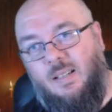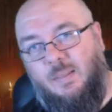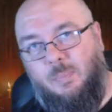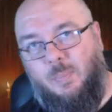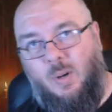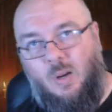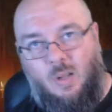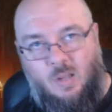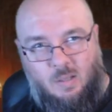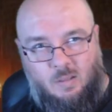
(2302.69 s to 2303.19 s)
but
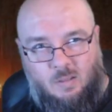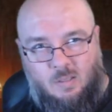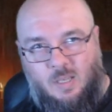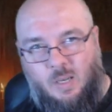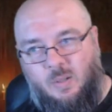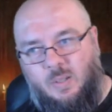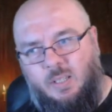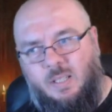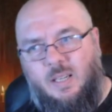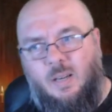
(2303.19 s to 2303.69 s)
I'll go
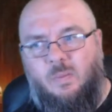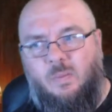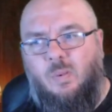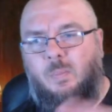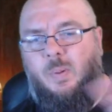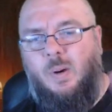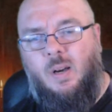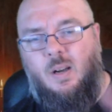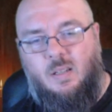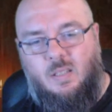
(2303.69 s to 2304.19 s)
to different
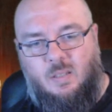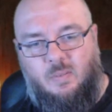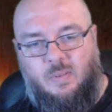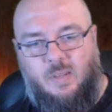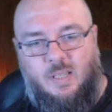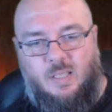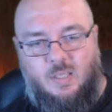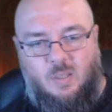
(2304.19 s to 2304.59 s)
parts of it.